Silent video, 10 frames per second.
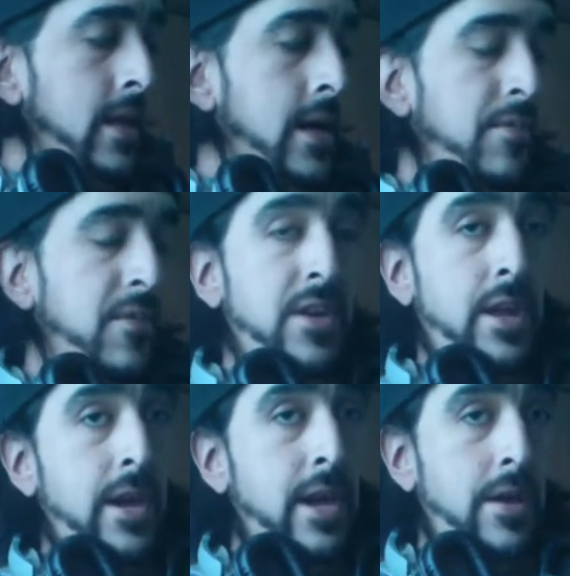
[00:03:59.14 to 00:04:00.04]
I'm just
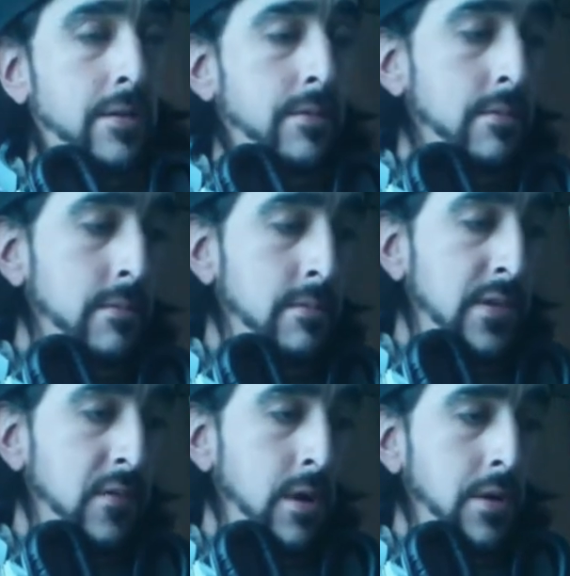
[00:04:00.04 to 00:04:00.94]
going to kind of
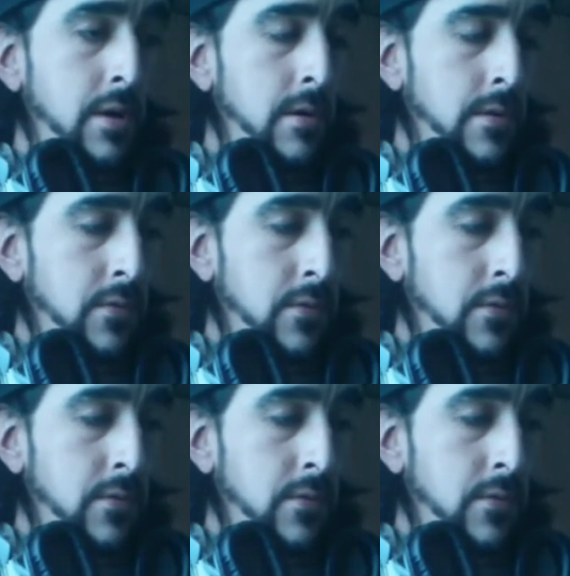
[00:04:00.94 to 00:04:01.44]
mess around here and do